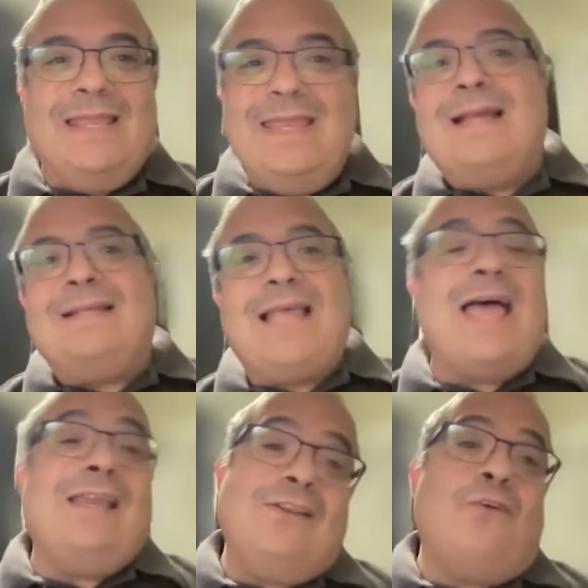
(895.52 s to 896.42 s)
Yes,
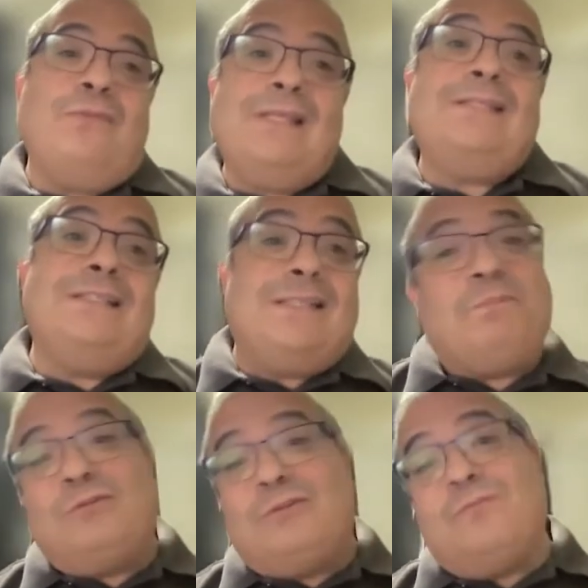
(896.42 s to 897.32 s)
I know. This is
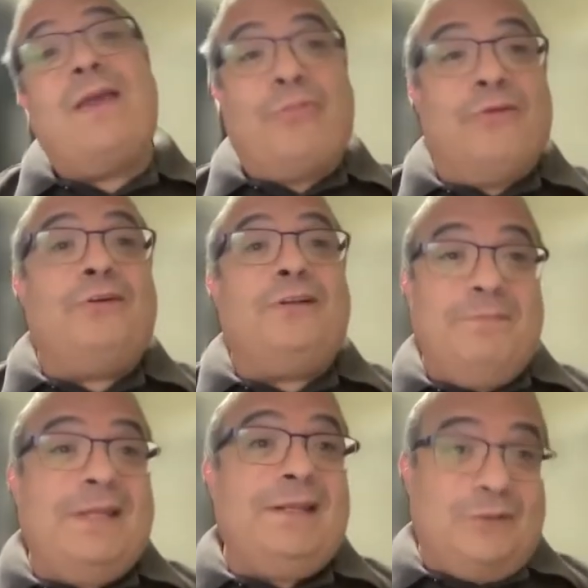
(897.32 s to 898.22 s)
supposed to be a
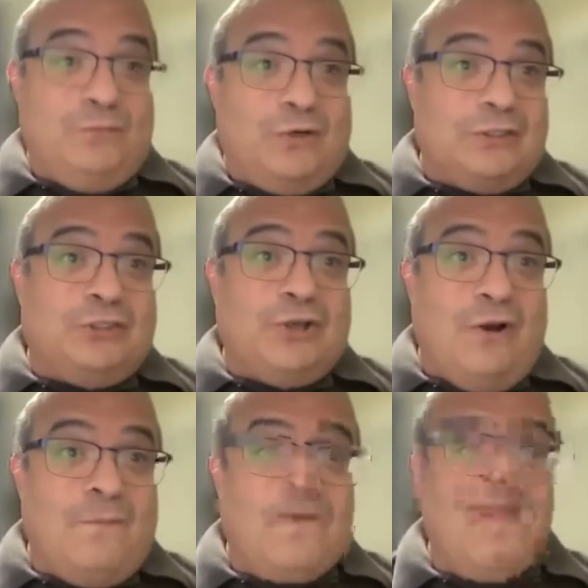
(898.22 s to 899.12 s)
30-minute
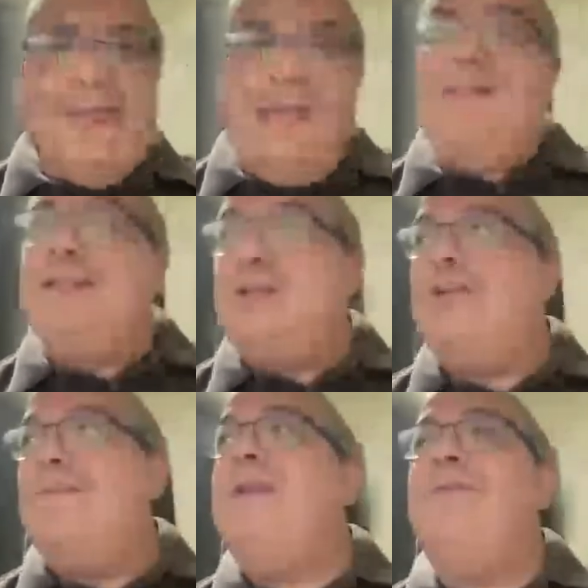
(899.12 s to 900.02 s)
workshop, and it's
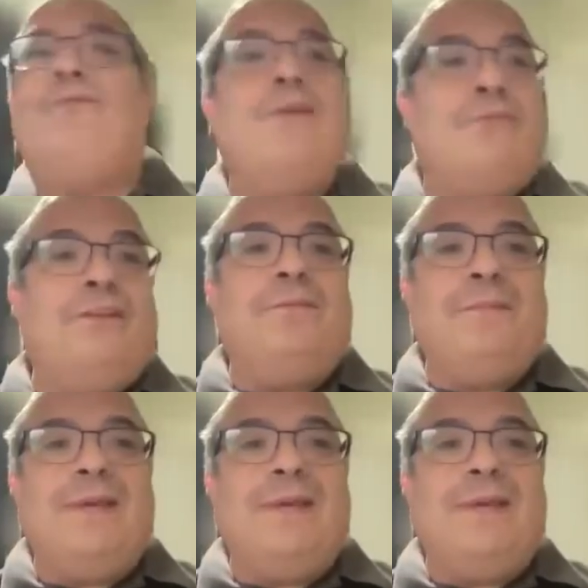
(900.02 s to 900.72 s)
only been 15